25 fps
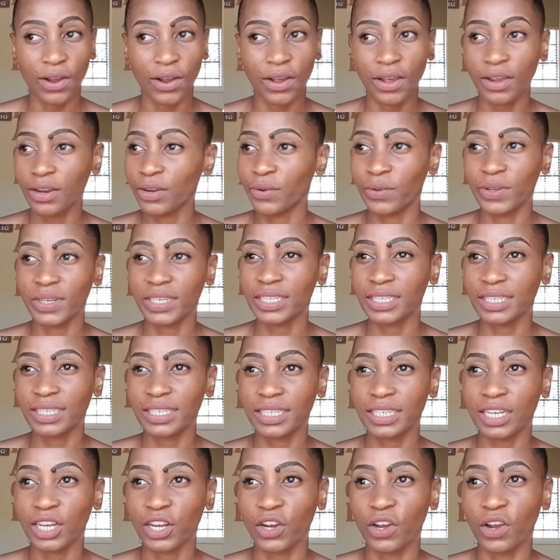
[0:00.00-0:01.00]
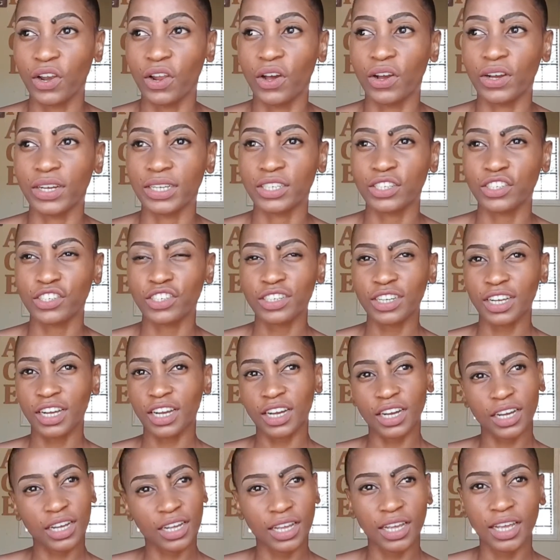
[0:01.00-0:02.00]
No, it didn't take long. It took
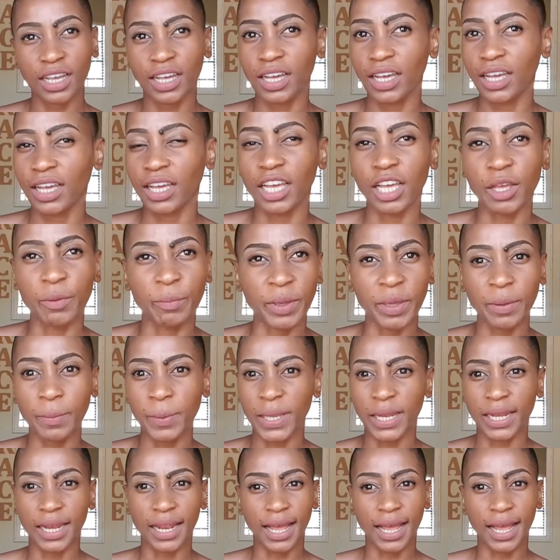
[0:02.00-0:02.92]
maybe an